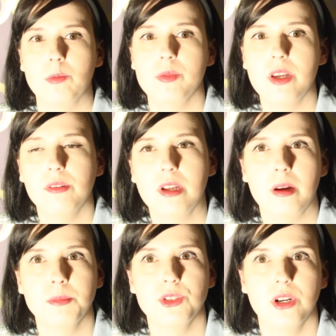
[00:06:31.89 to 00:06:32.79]
Several
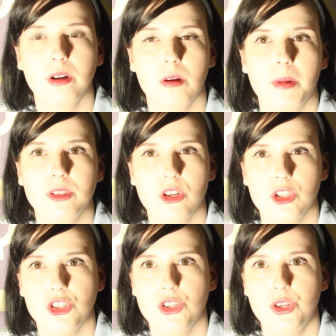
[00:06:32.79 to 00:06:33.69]
times during our
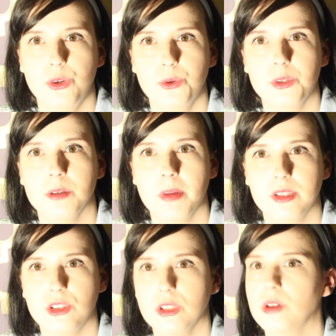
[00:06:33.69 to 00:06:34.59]
Med-Surg 2
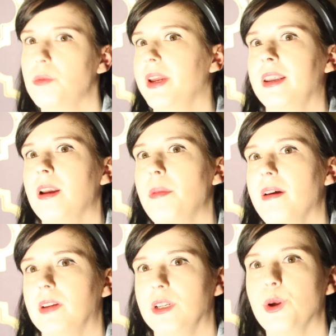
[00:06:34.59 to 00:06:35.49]
semester, we ended up
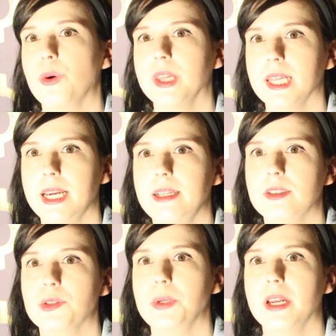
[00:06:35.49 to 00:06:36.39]
having to go in
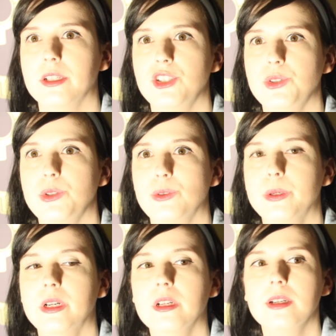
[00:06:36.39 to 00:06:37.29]
late, so we had to do
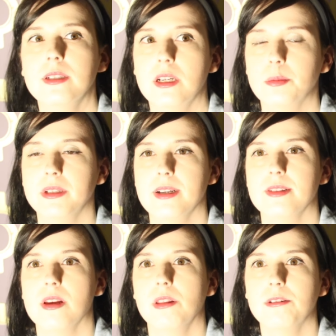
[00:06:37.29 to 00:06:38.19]
care
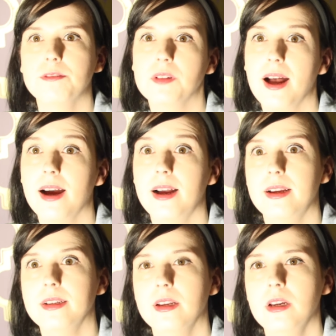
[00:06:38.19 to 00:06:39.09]
plans on the fly,
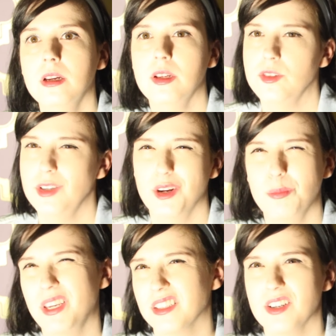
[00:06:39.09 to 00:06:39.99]
you know,
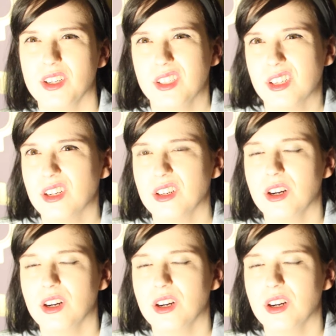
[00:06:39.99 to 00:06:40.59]
because our